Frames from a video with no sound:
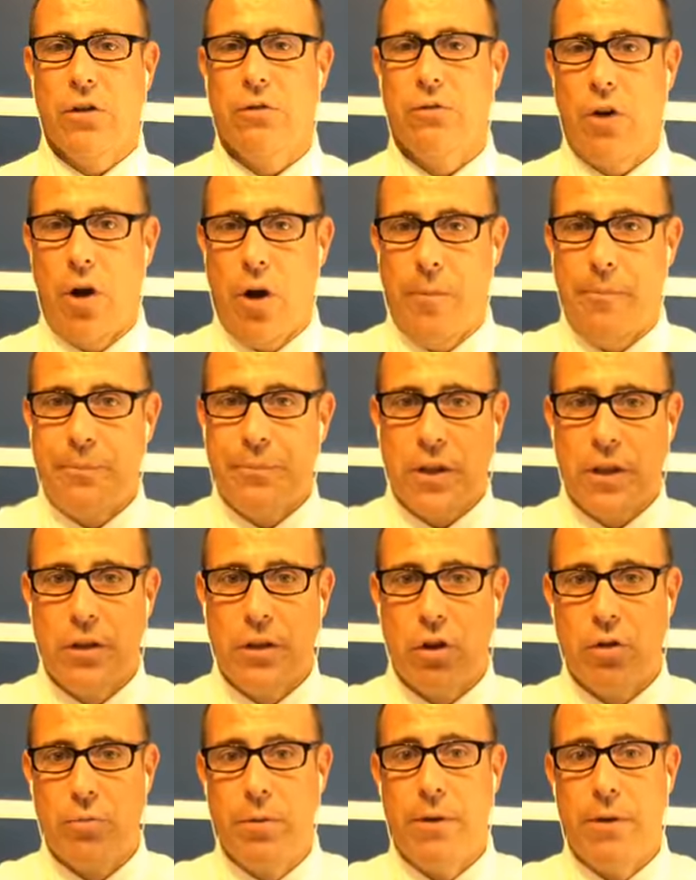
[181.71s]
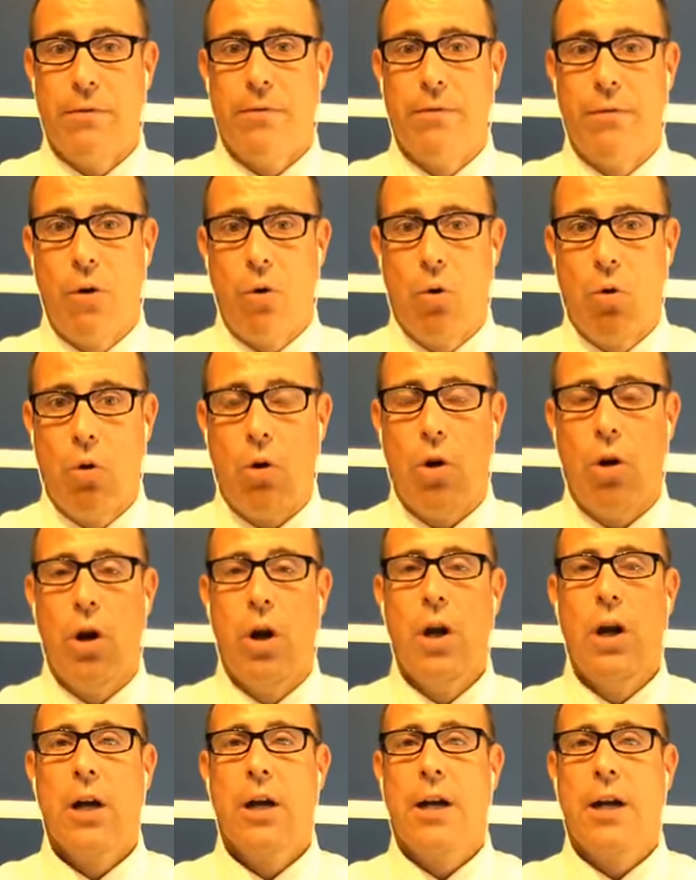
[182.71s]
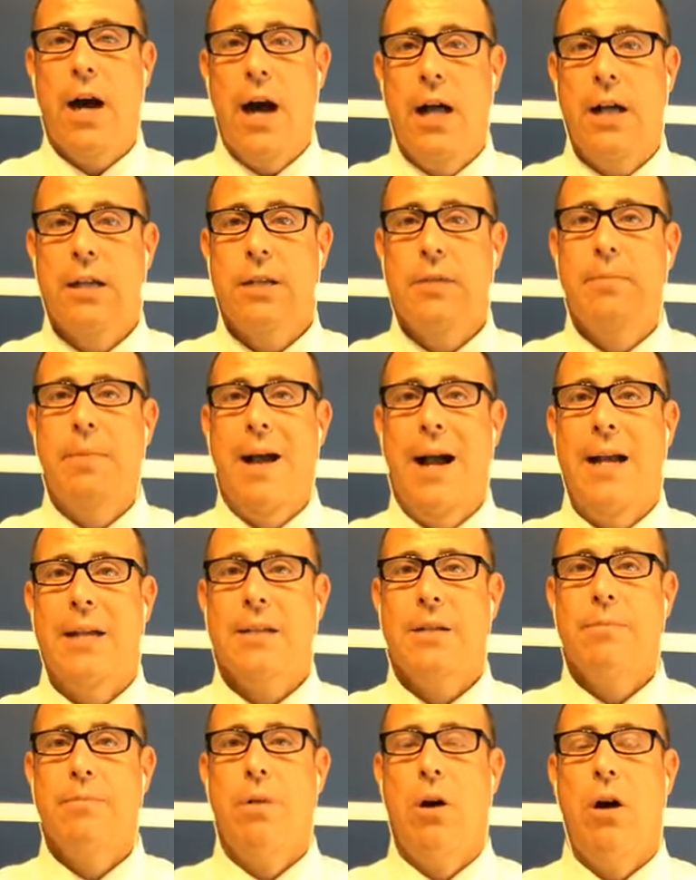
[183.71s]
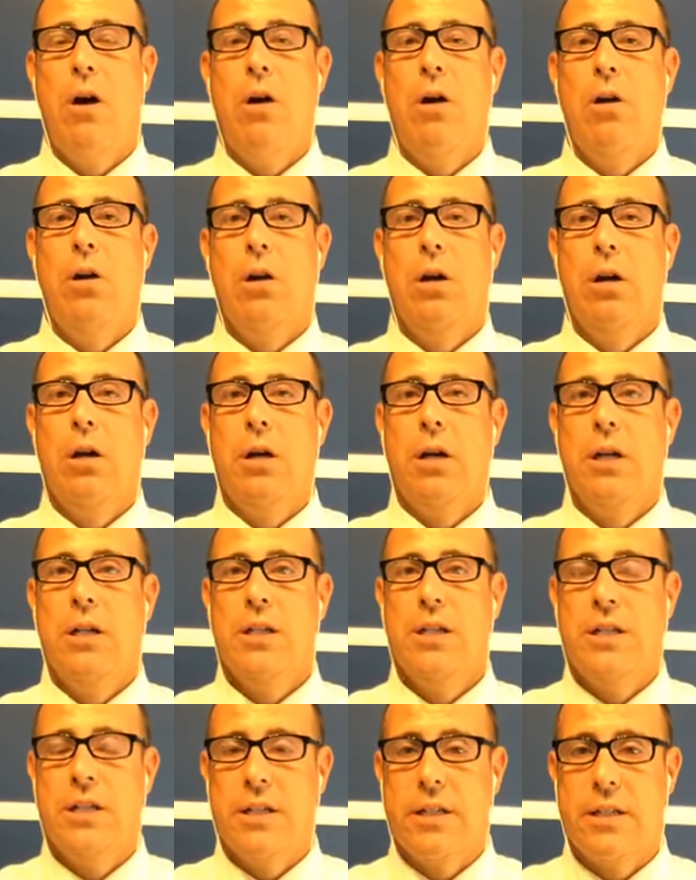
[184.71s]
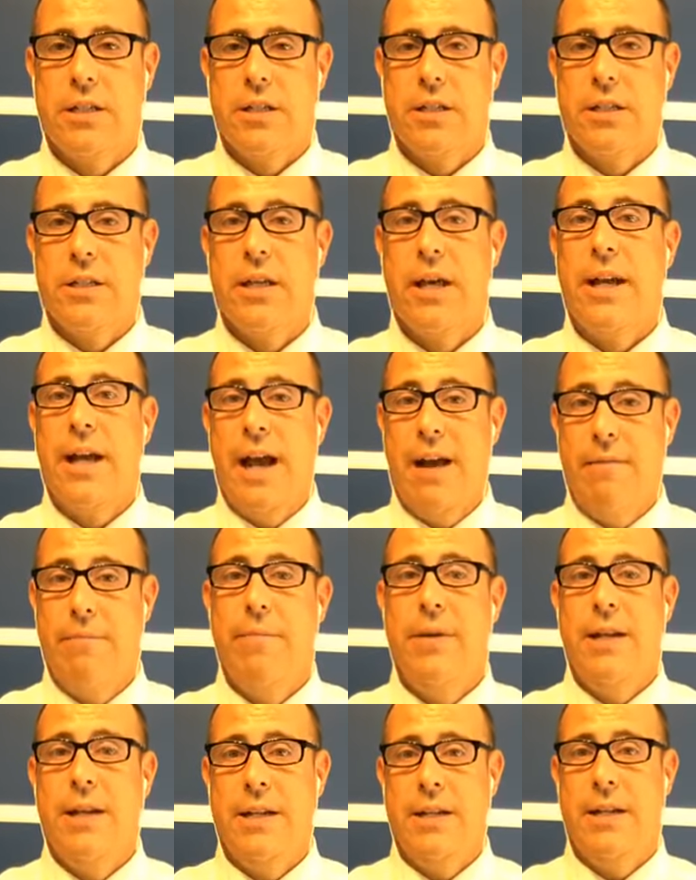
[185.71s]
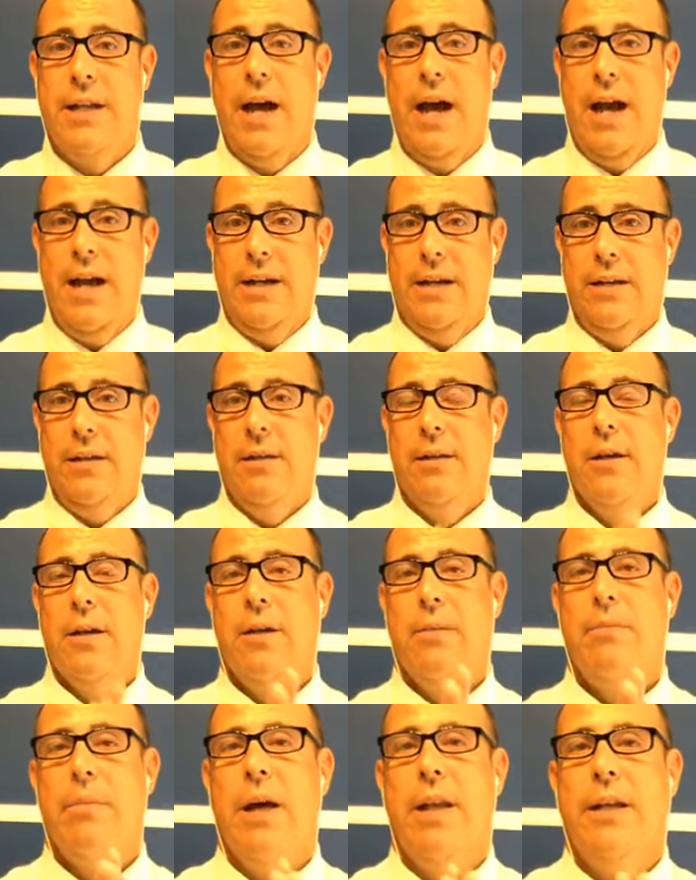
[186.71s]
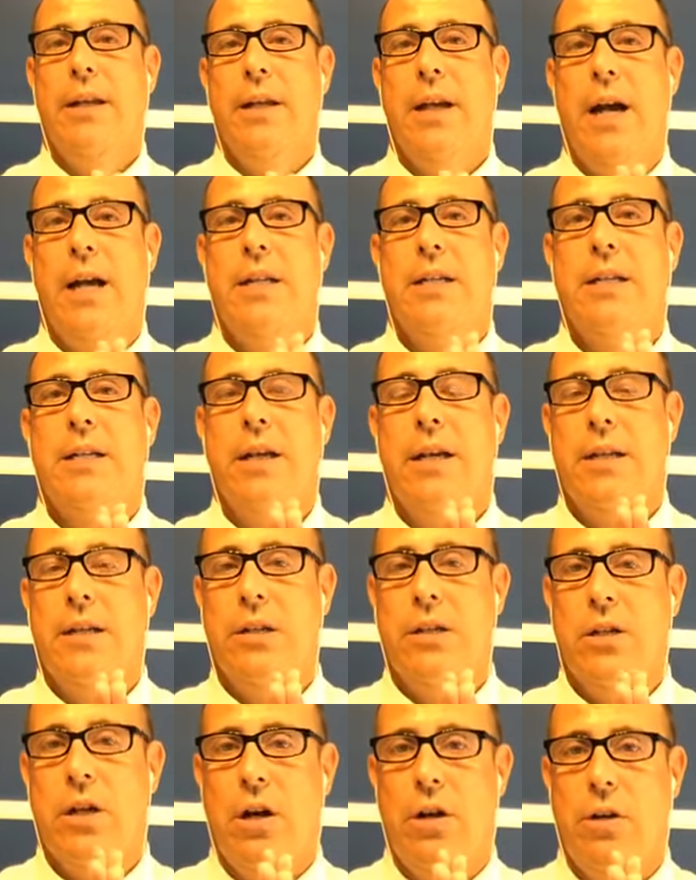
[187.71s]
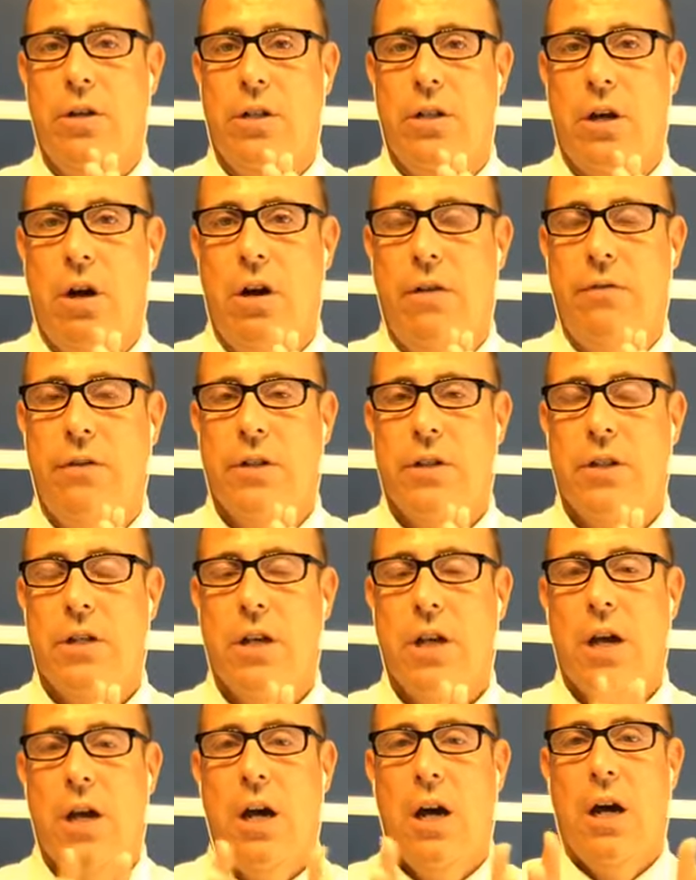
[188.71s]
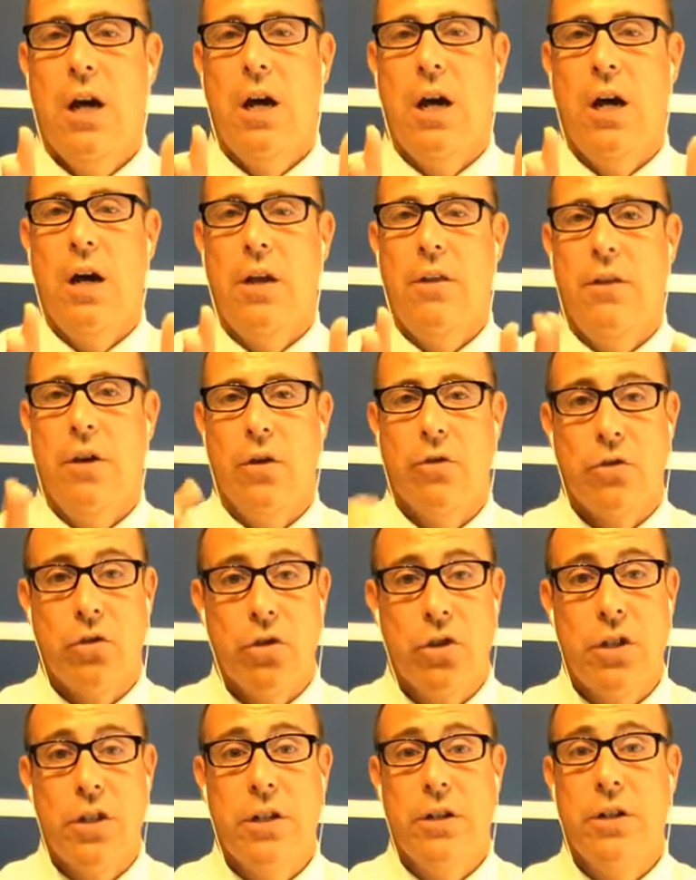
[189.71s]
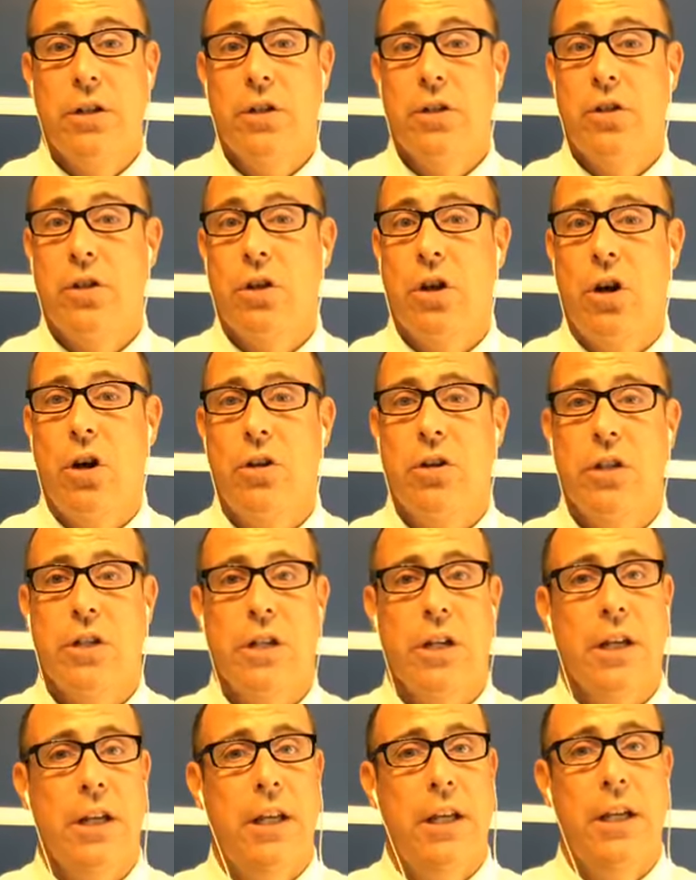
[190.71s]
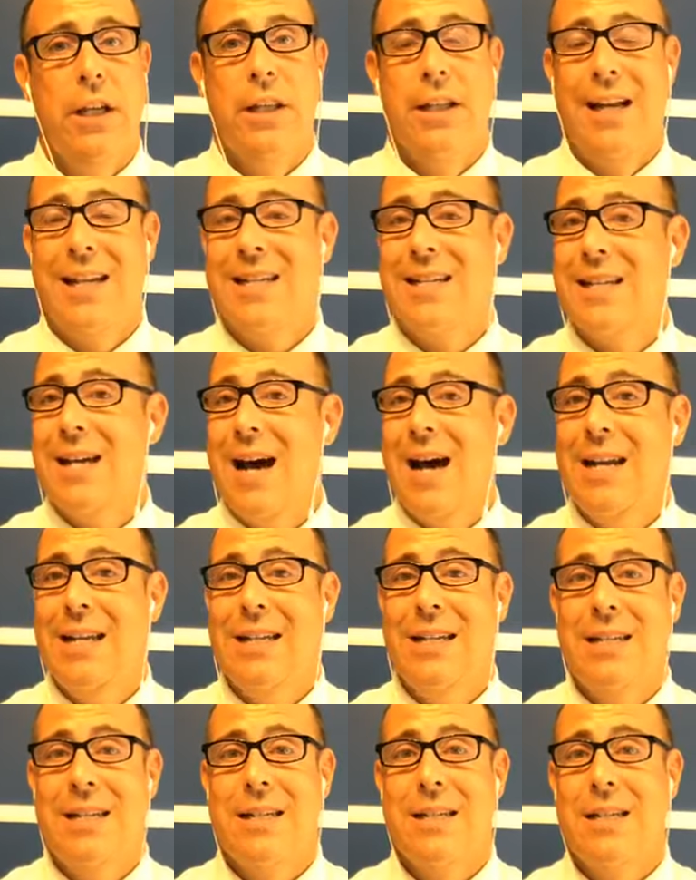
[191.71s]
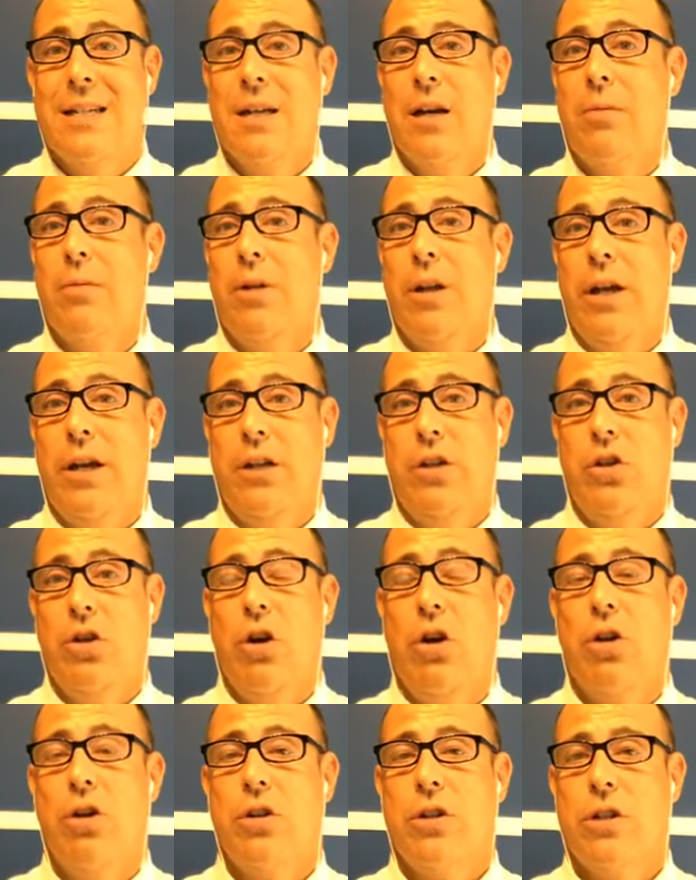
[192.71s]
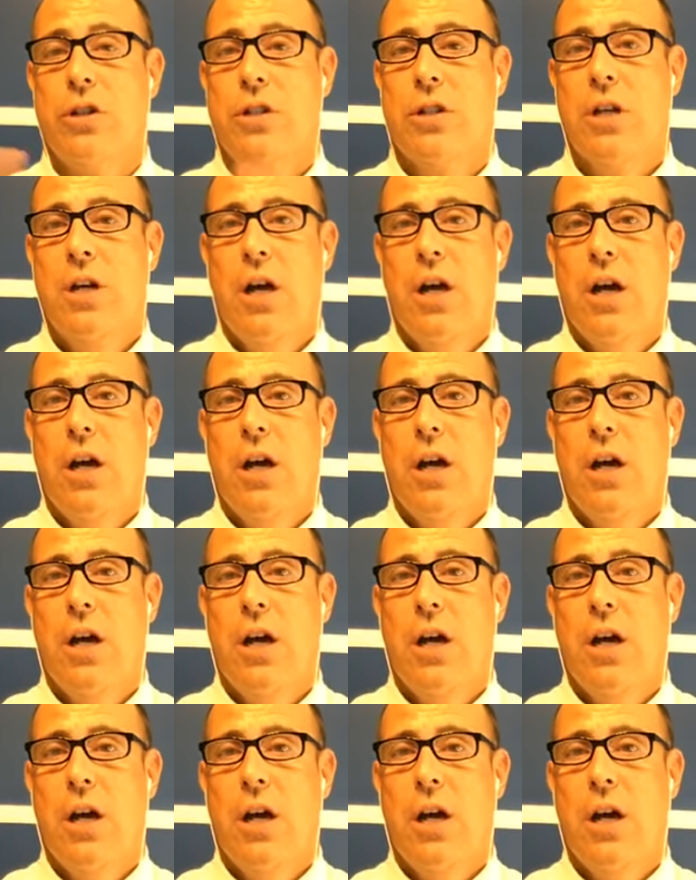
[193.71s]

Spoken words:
of all, there's been 4 college basketball assistants that have been indicted by the United States Attorney's Office. Those are serious charges. Again, that's not NCAA charges.